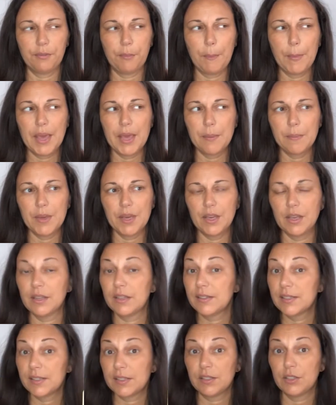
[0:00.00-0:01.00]
Maybe
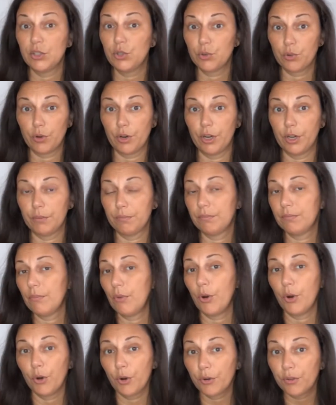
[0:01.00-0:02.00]
it's your
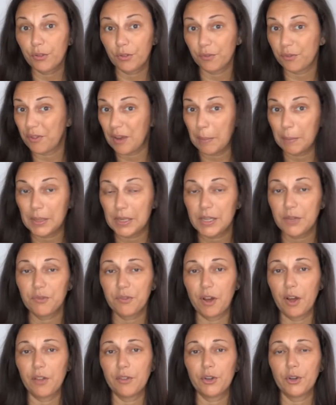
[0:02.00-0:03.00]
earth, family
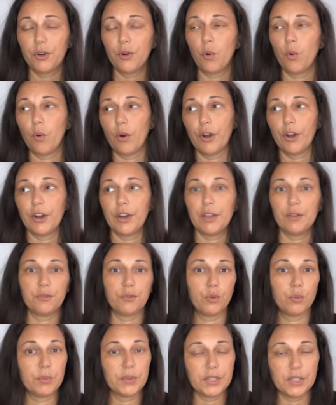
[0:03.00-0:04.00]
father, or if
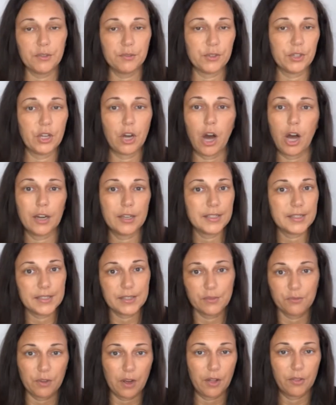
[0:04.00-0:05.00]
you believe in God, it's
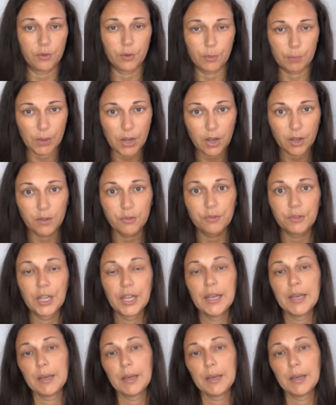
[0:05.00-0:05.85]
the father above.